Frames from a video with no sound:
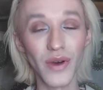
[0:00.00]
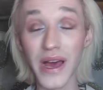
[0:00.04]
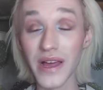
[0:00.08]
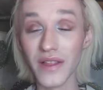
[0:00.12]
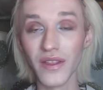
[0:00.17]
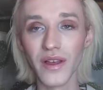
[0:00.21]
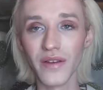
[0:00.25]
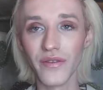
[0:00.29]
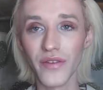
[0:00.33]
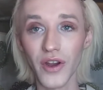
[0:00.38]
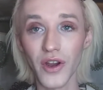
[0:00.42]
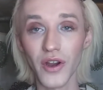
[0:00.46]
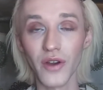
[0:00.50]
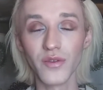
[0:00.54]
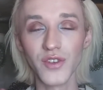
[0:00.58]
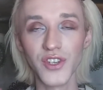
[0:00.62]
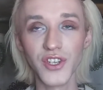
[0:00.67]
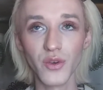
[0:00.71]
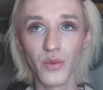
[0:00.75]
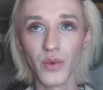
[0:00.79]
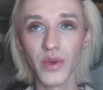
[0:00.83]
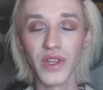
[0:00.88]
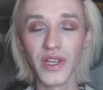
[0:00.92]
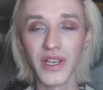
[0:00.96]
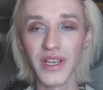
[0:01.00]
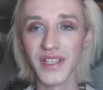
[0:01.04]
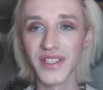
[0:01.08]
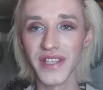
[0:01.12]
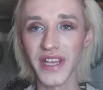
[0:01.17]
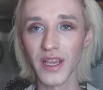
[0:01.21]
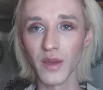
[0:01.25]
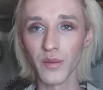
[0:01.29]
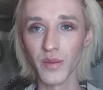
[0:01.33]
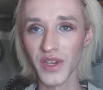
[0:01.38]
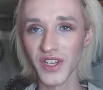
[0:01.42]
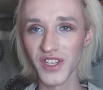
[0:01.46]
I love her. She really is
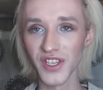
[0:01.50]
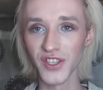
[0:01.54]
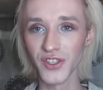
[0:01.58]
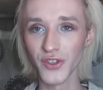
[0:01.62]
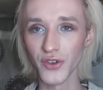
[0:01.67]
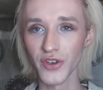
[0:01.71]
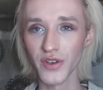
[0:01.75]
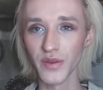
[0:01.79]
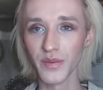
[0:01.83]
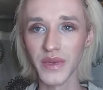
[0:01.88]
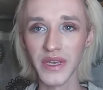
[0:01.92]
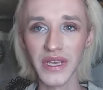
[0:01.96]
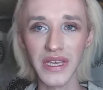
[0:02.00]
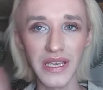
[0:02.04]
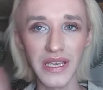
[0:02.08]
like a big sister to me,